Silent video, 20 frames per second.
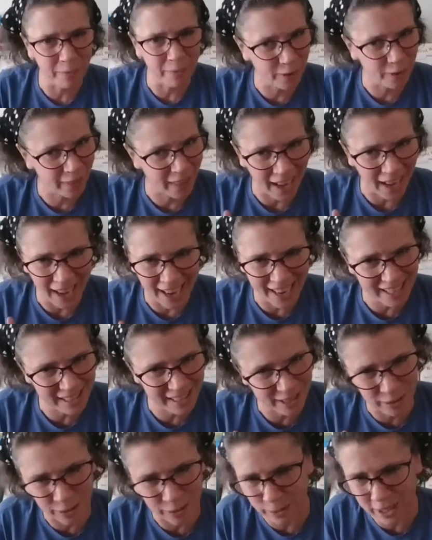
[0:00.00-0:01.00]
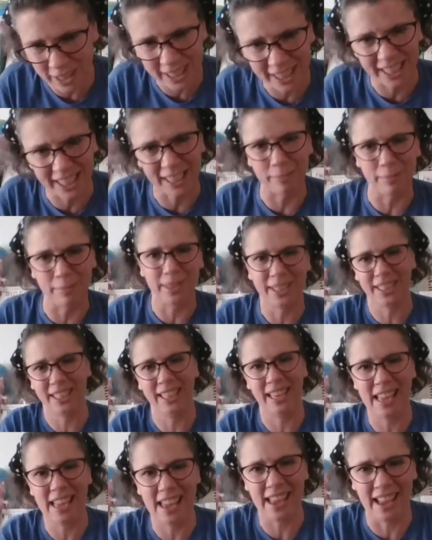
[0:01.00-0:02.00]
for the ice cream. Ice
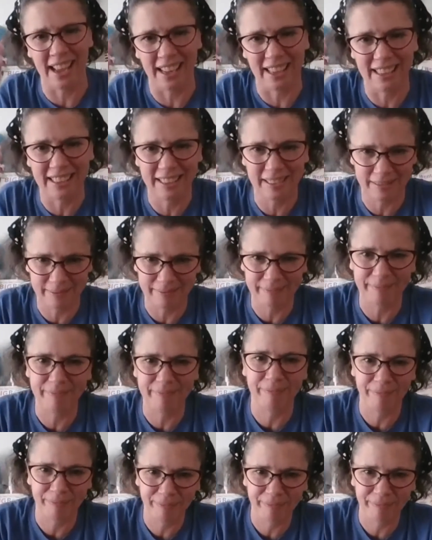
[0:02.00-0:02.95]
yeah. cream. Okay,